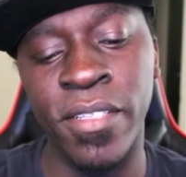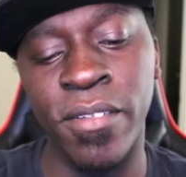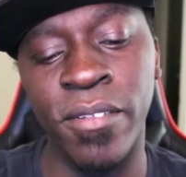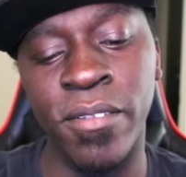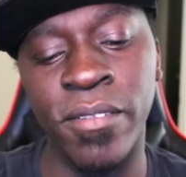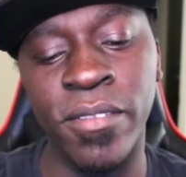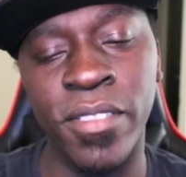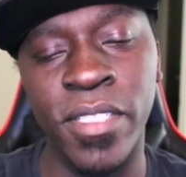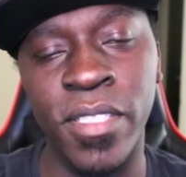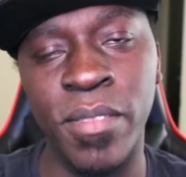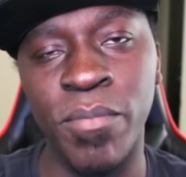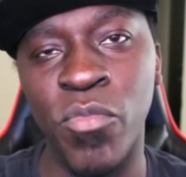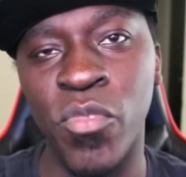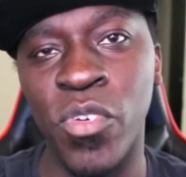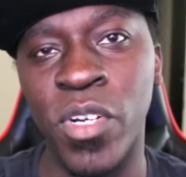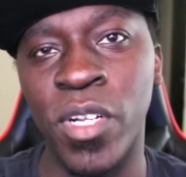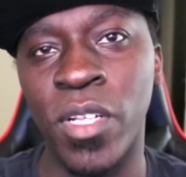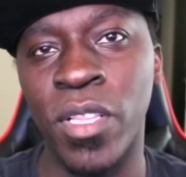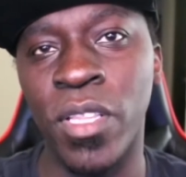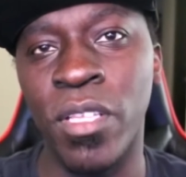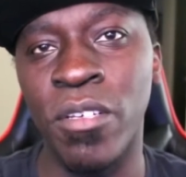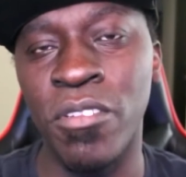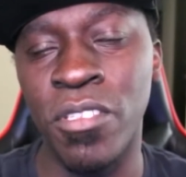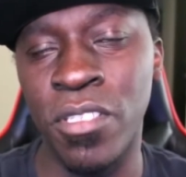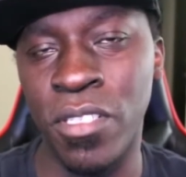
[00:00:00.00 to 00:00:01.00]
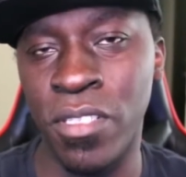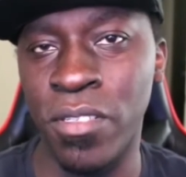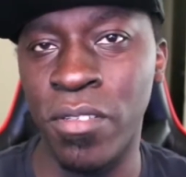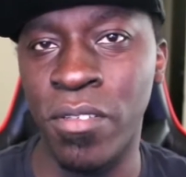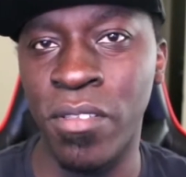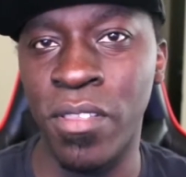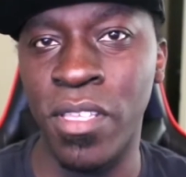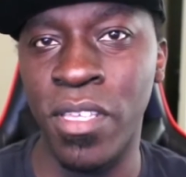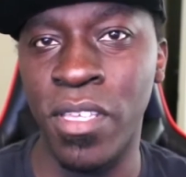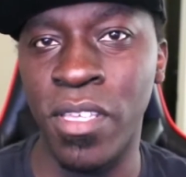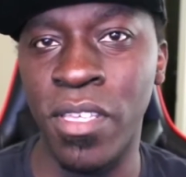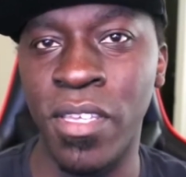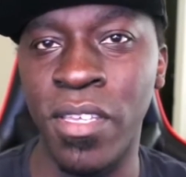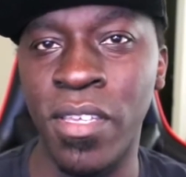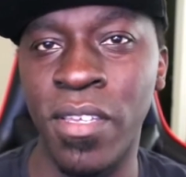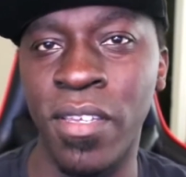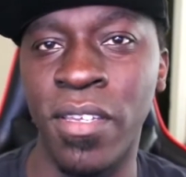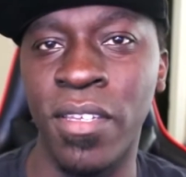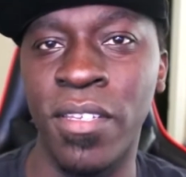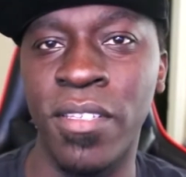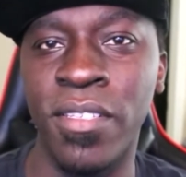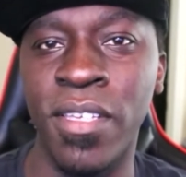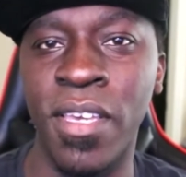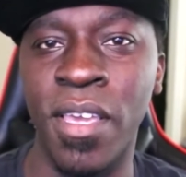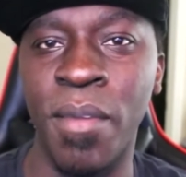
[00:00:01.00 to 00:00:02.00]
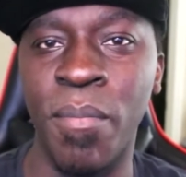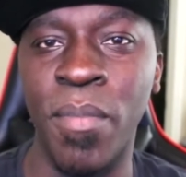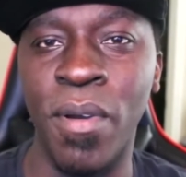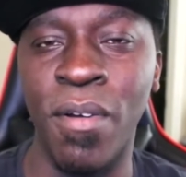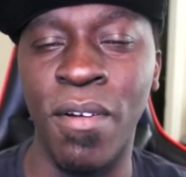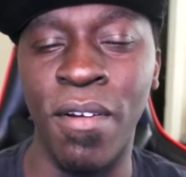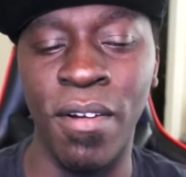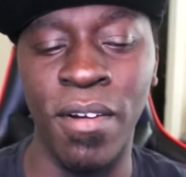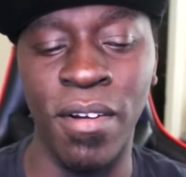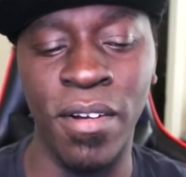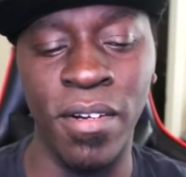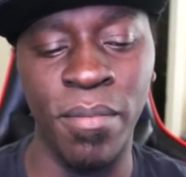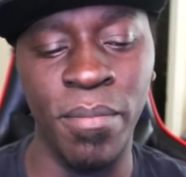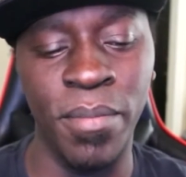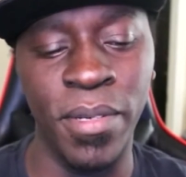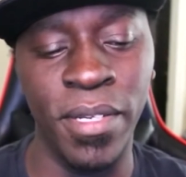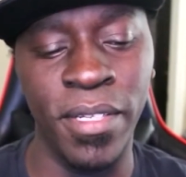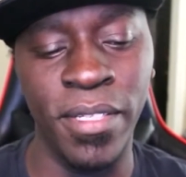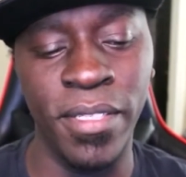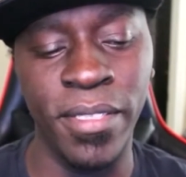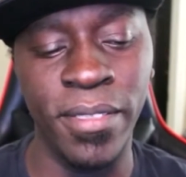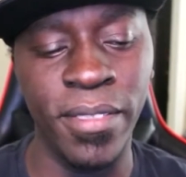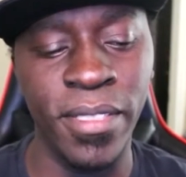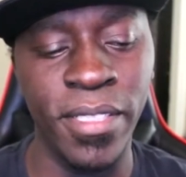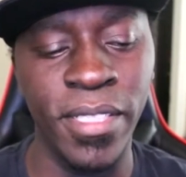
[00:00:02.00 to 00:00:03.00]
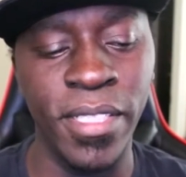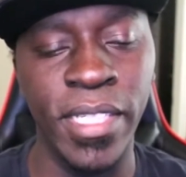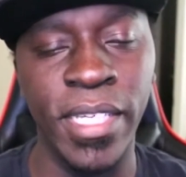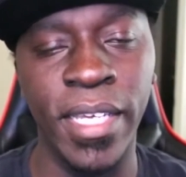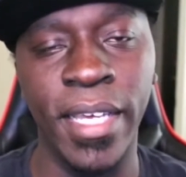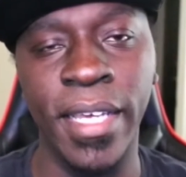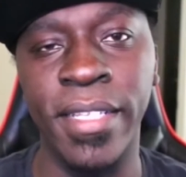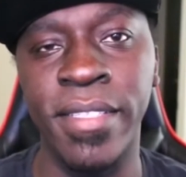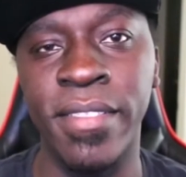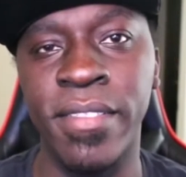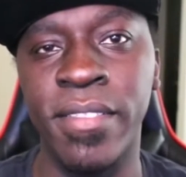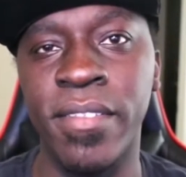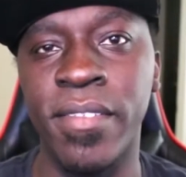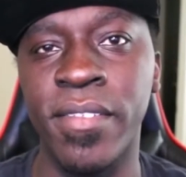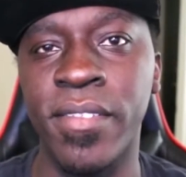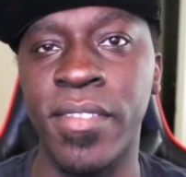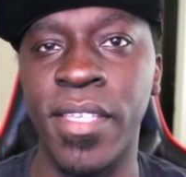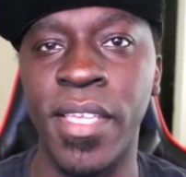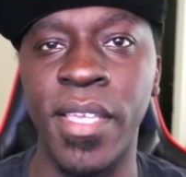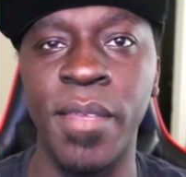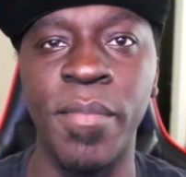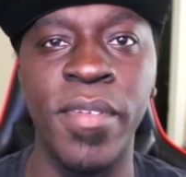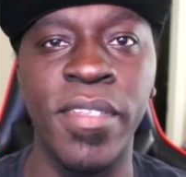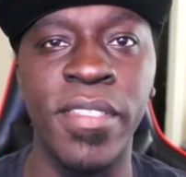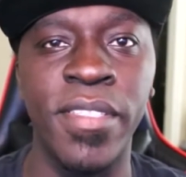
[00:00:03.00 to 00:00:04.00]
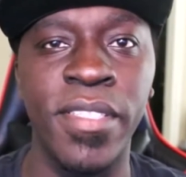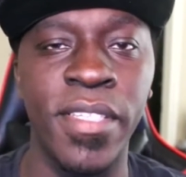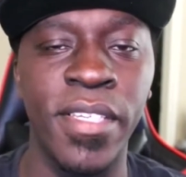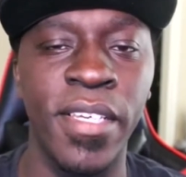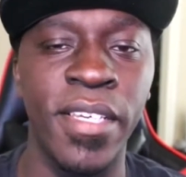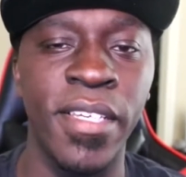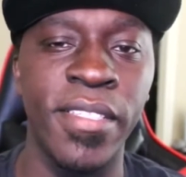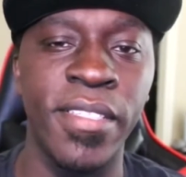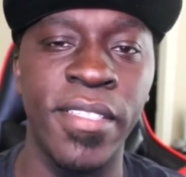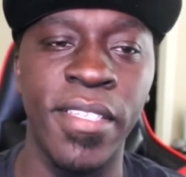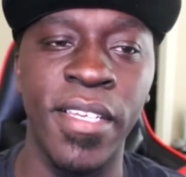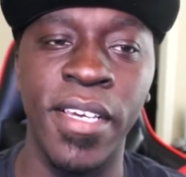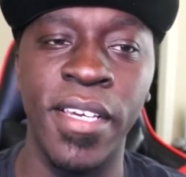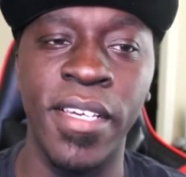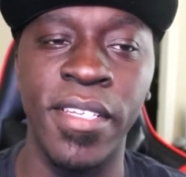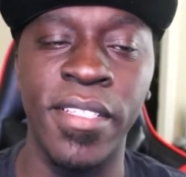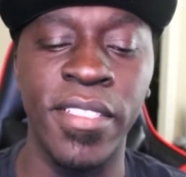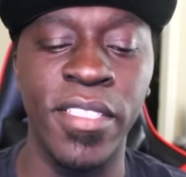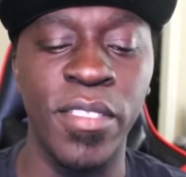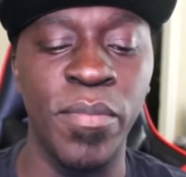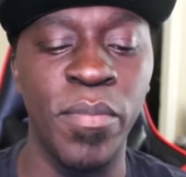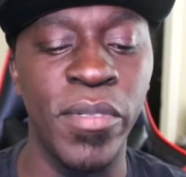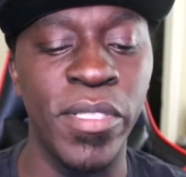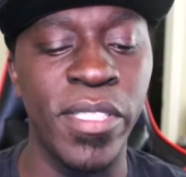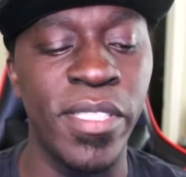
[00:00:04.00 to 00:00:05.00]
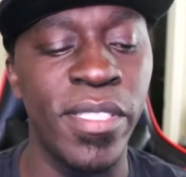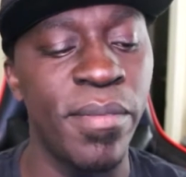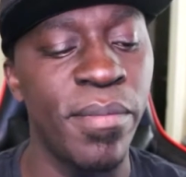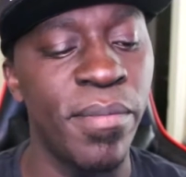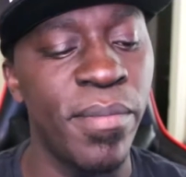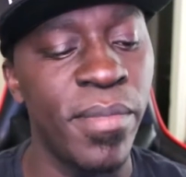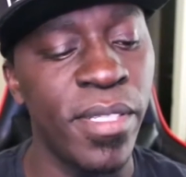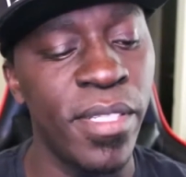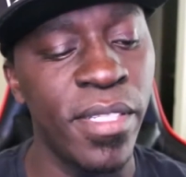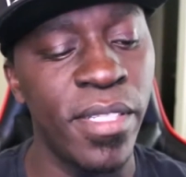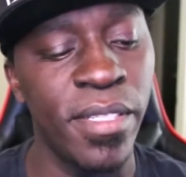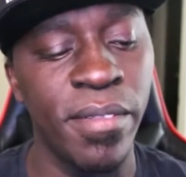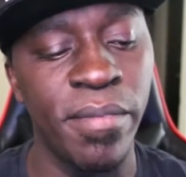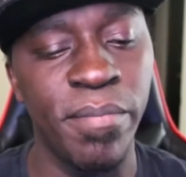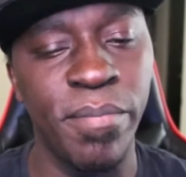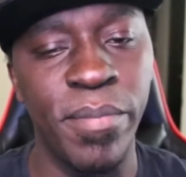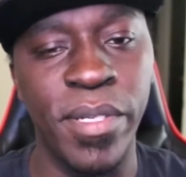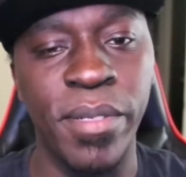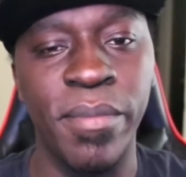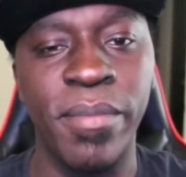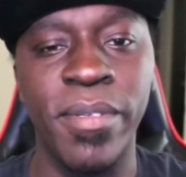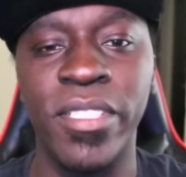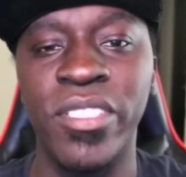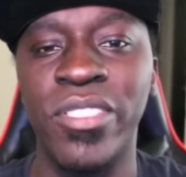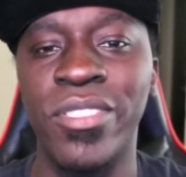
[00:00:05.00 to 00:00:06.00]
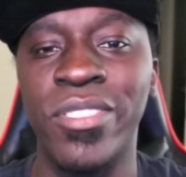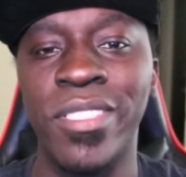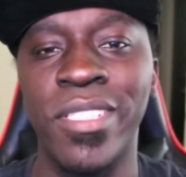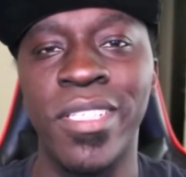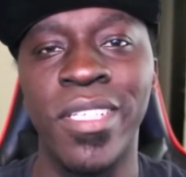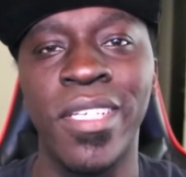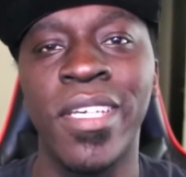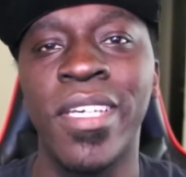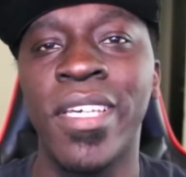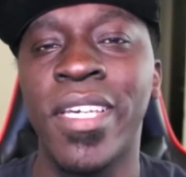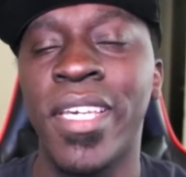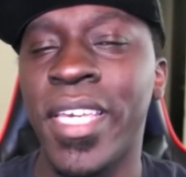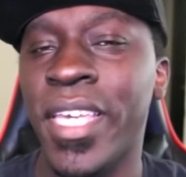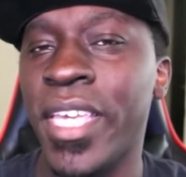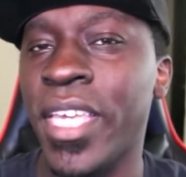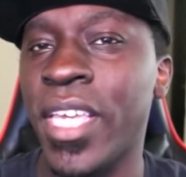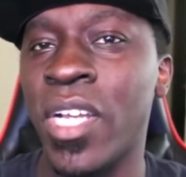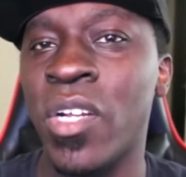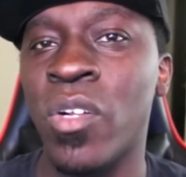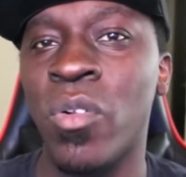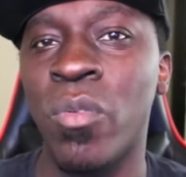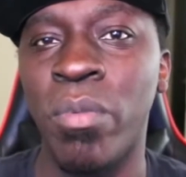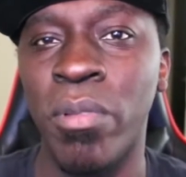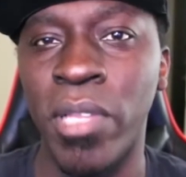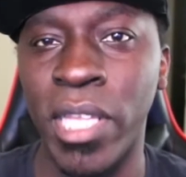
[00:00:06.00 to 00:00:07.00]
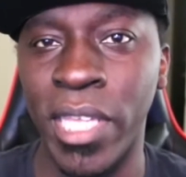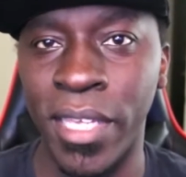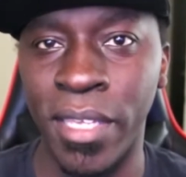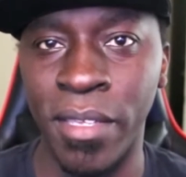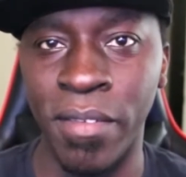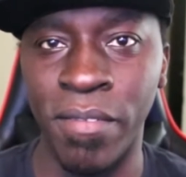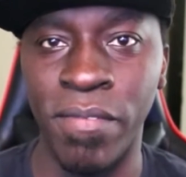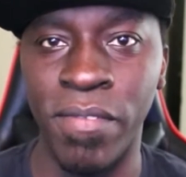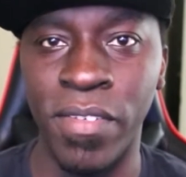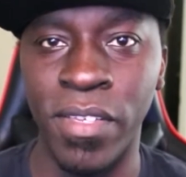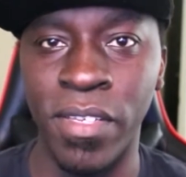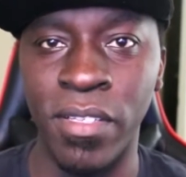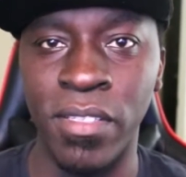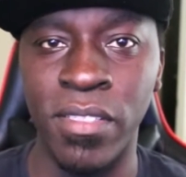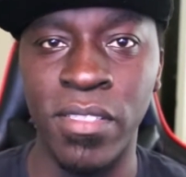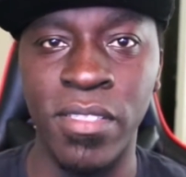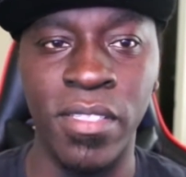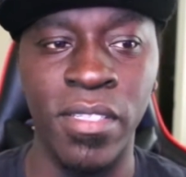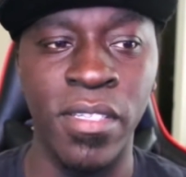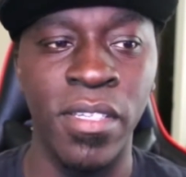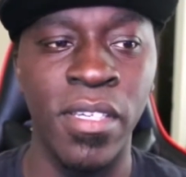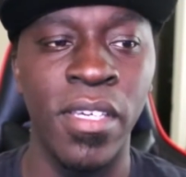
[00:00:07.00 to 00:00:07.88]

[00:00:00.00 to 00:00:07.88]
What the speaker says: somewhere close to the Type R, but it's the same as the SI. It just puts them in pretty much equal playing fields.